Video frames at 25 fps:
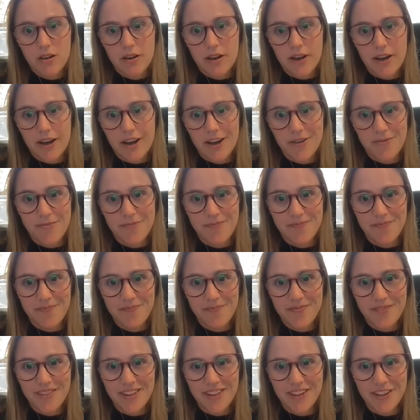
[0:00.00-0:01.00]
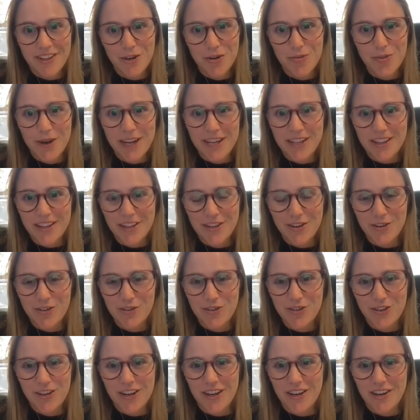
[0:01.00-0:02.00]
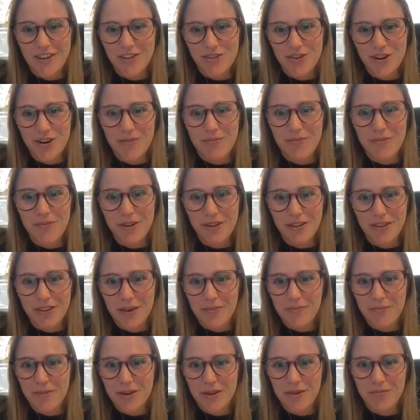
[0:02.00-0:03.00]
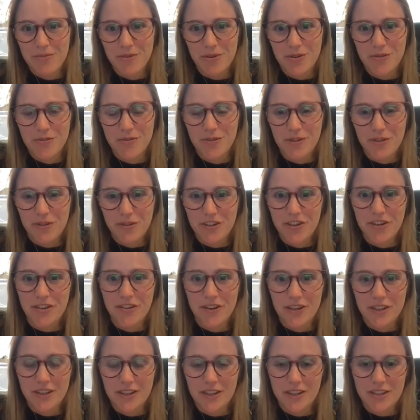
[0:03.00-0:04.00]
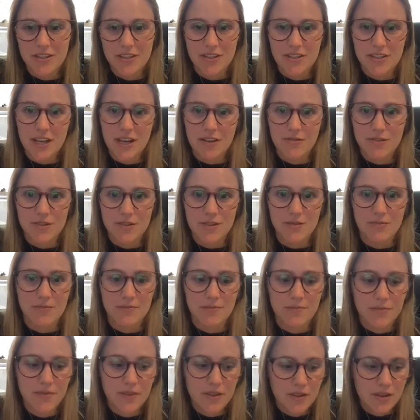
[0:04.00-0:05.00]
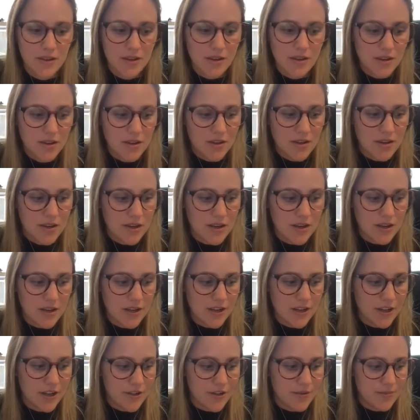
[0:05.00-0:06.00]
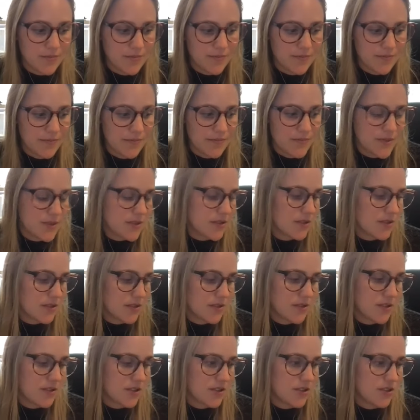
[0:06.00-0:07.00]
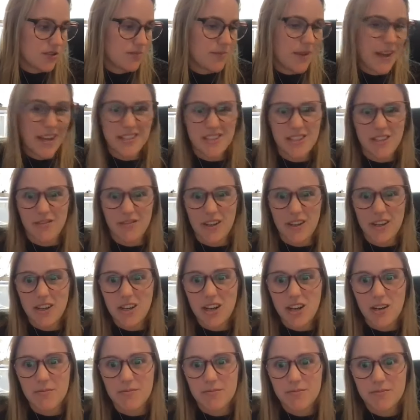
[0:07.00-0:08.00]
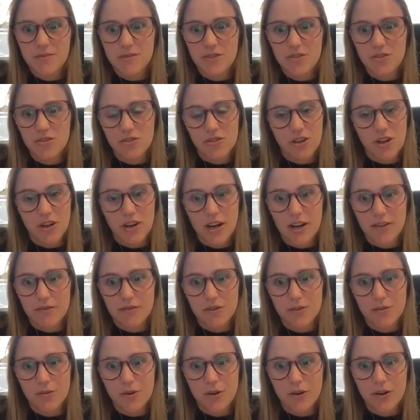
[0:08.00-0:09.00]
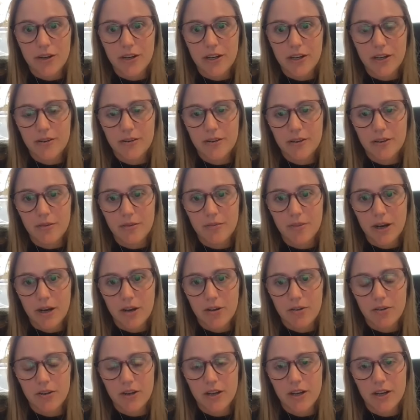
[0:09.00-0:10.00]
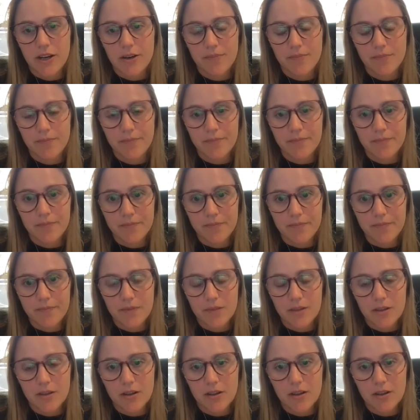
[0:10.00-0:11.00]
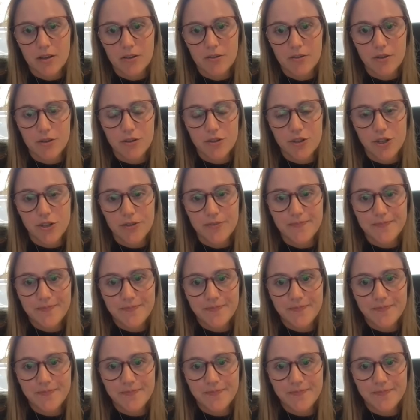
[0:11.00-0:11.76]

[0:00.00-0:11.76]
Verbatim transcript: um, little by little to kind of try and build that big portfolio, and then just have some um, just passive income to not have to worry about um, in the future.